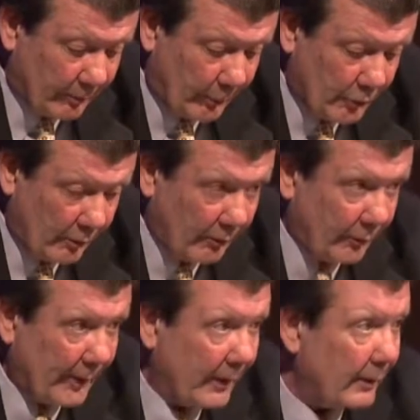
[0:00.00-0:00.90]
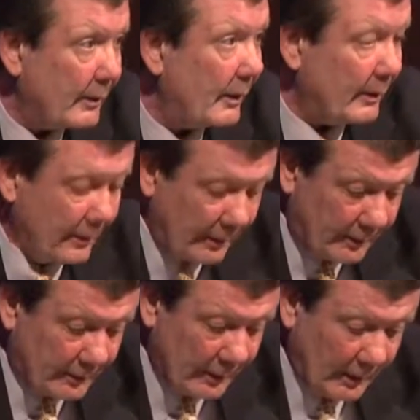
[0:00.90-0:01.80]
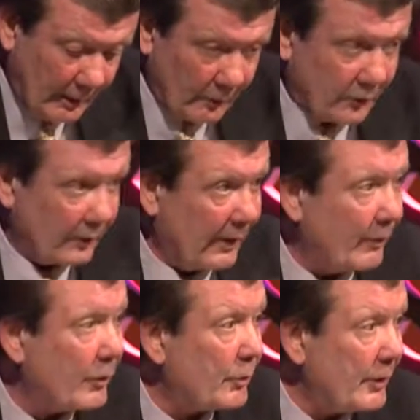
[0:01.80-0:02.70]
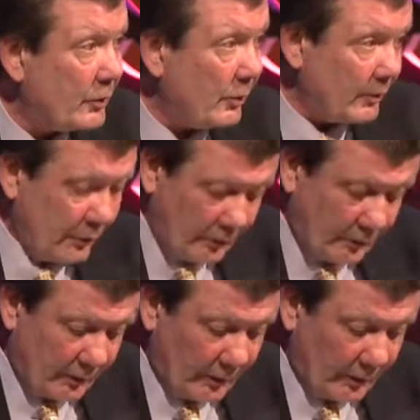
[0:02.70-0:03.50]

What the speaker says: a merger of 3 entities. It should leverage resources.